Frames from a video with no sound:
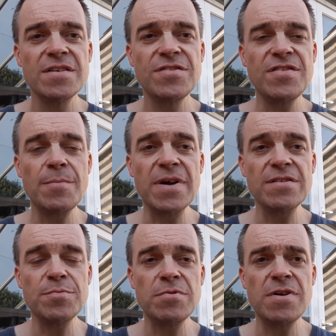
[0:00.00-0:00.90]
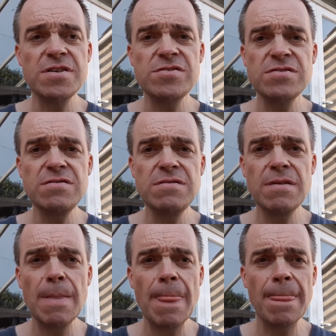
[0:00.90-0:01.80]
Sub Exploration,
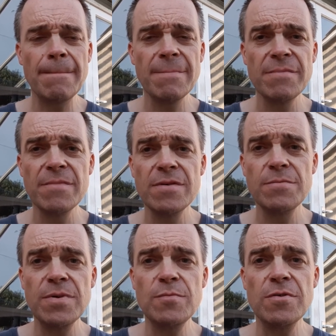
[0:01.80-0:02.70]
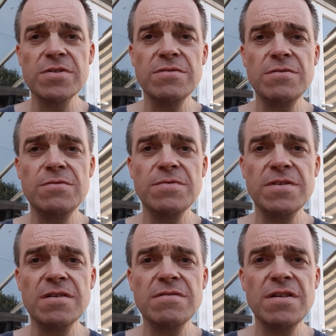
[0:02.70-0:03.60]
been watching your
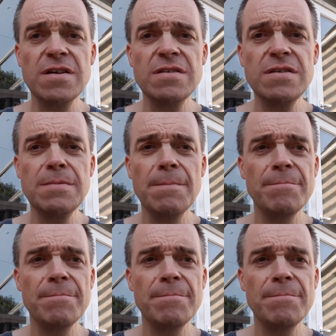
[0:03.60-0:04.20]
videos lately.